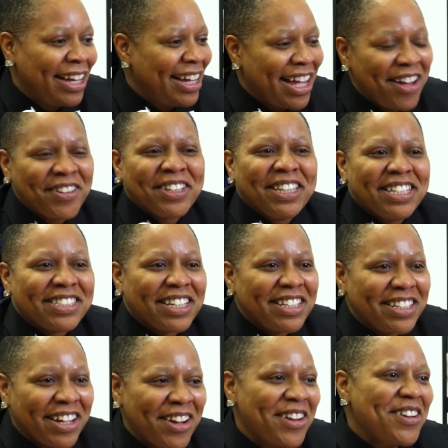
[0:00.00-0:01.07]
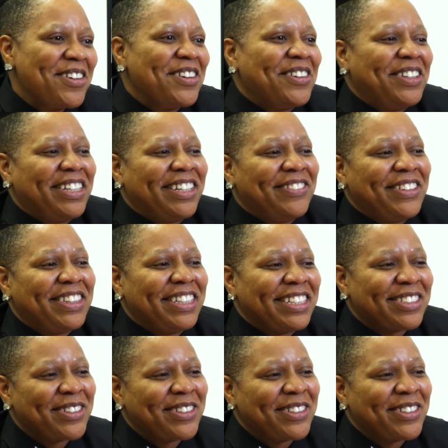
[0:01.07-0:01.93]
how could they say no and everything?